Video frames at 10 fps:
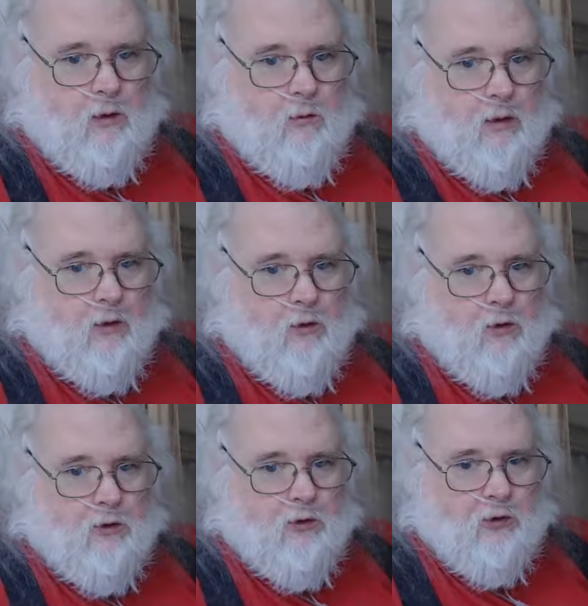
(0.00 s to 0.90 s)
around the
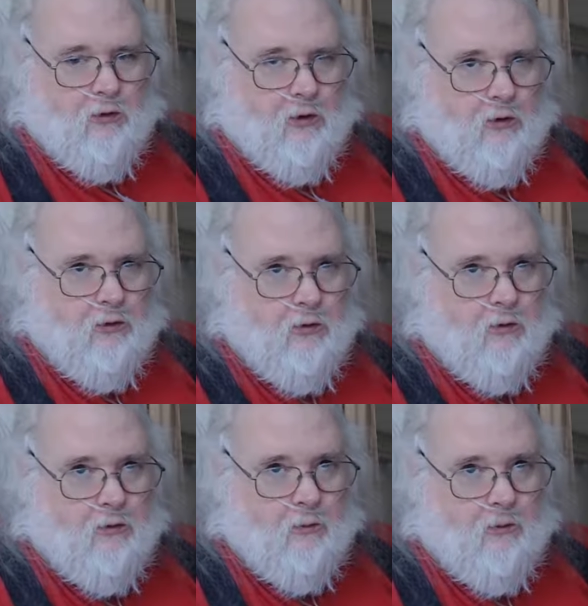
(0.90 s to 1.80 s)
nursing station.
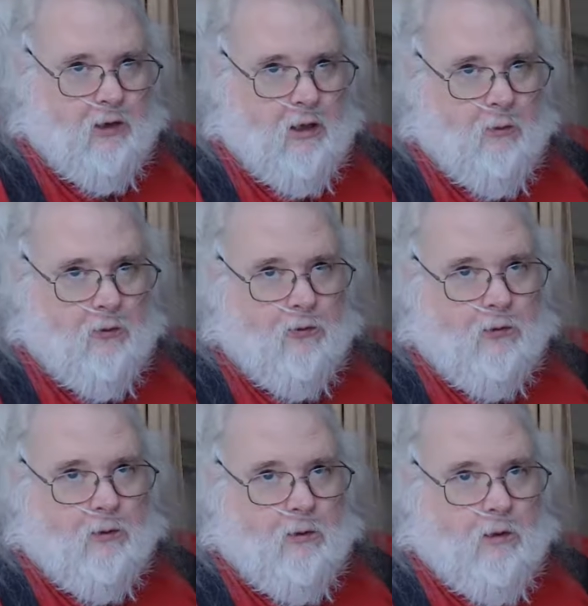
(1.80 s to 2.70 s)
There's some
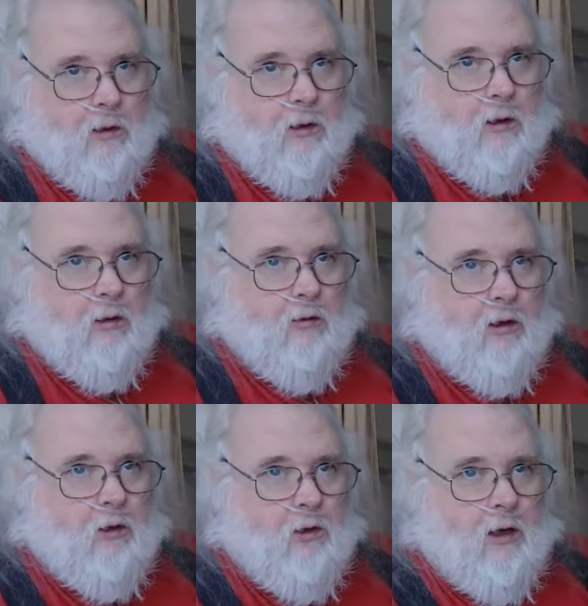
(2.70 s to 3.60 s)
tables. I
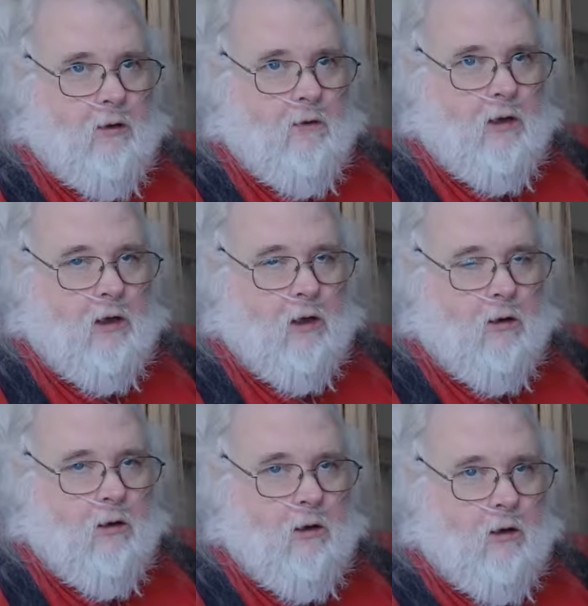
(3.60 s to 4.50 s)
go down there.